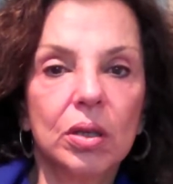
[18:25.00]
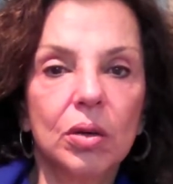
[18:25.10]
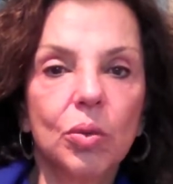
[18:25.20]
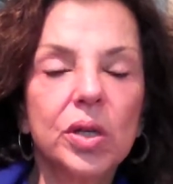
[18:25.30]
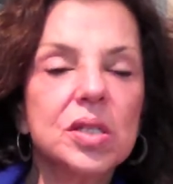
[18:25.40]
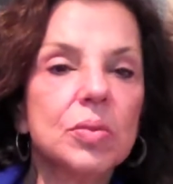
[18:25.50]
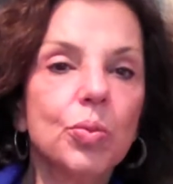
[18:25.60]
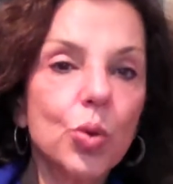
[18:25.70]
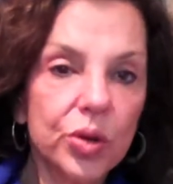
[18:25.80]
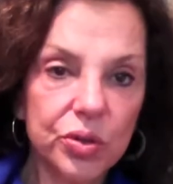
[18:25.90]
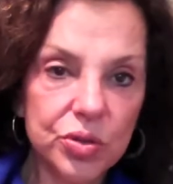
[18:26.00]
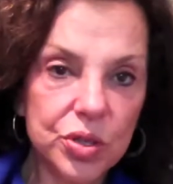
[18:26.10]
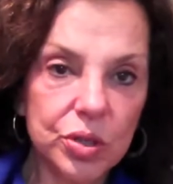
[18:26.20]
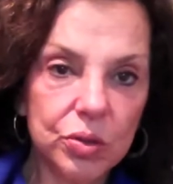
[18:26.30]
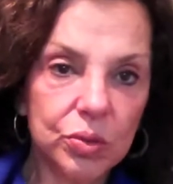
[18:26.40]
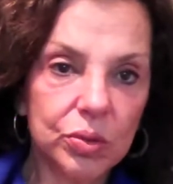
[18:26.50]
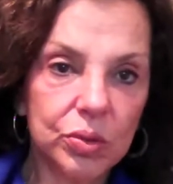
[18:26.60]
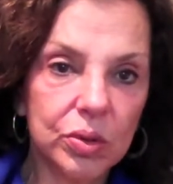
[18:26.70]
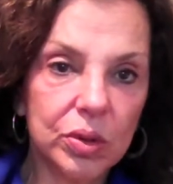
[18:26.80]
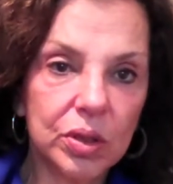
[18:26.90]
what is important to you,
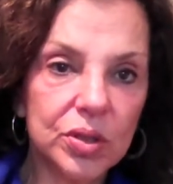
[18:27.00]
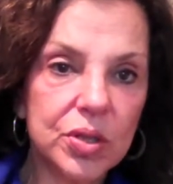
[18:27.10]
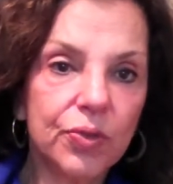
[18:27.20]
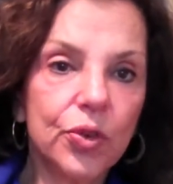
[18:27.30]
because if